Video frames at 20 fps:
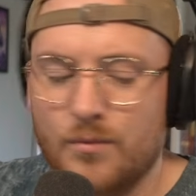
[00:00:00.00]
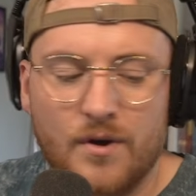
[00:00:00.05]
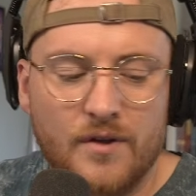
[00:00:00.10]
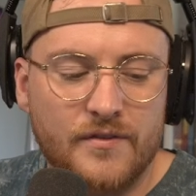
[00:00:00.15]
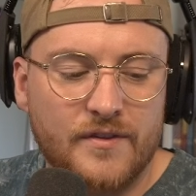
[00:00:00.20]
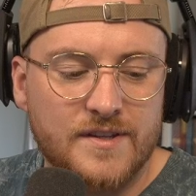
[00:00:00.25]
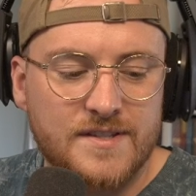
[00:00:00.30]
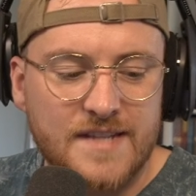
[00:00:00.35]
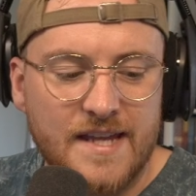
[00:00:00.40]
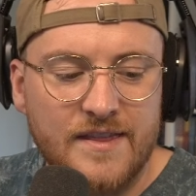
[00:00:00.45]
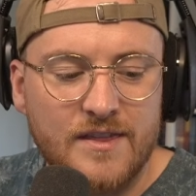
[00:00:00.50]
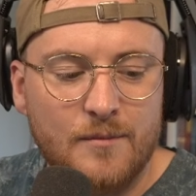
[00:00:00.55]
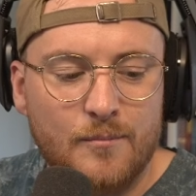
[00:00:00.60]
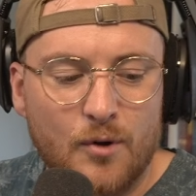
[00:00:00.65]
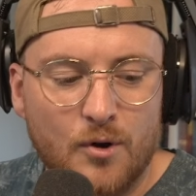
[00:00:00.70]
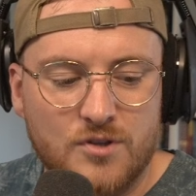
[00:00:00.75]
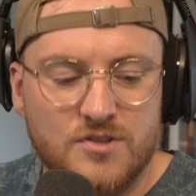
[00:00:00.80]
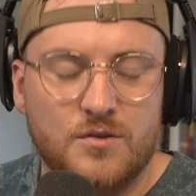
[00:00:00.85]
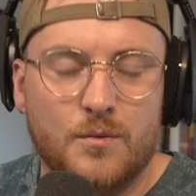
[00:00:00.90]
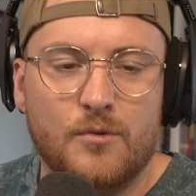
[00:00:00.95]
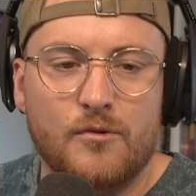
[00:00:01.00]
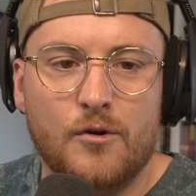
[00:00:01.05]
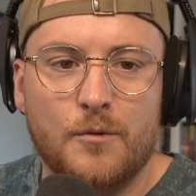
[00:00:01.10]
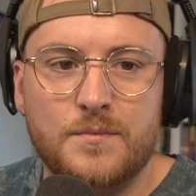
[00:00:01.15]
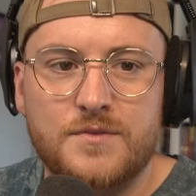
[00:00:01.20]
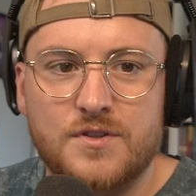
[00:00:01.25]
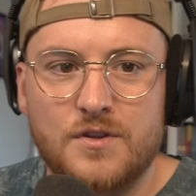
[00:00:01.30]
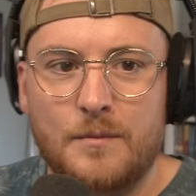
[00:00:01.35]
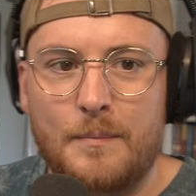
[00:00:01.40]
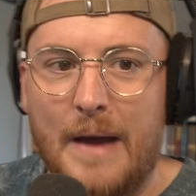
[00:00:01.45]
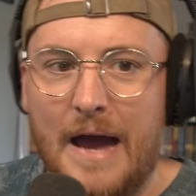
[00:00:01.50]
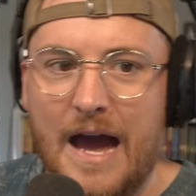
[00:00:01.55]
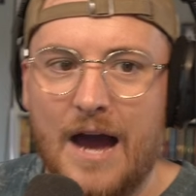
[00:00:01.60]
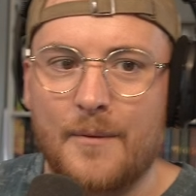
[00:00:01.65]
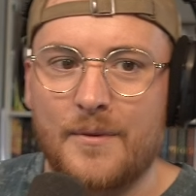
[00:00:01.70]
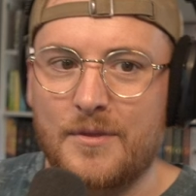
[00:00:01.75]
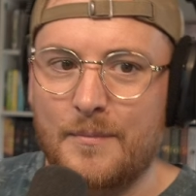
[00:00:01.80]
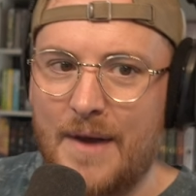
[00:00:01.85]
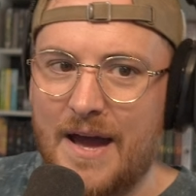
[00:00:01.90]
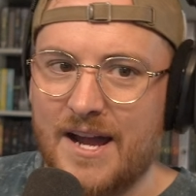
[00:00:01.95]
that's in the book. So we're up to the part with
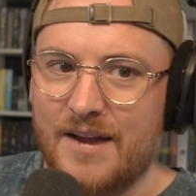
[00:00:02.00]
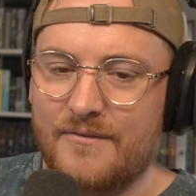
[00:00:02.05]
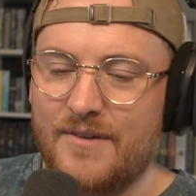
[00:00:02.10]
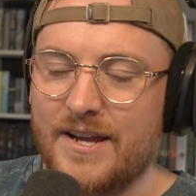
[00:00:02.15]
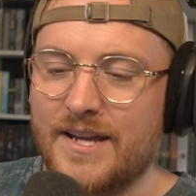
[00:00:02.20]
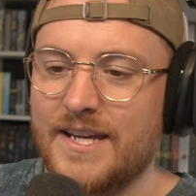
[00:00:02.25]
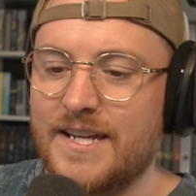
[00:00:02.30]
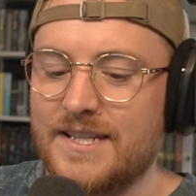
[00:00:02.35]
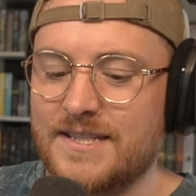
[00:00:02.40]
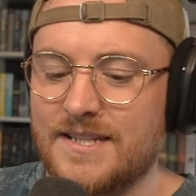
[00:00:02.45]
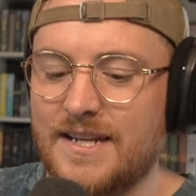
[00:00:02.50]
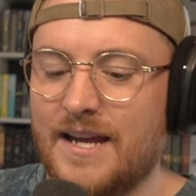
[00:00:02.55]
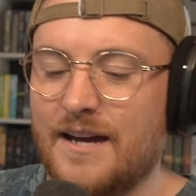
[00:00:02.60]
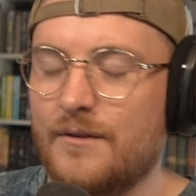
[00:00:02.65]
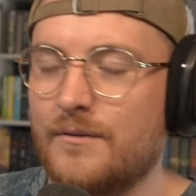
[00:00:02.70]
the Bhagavad Gita now.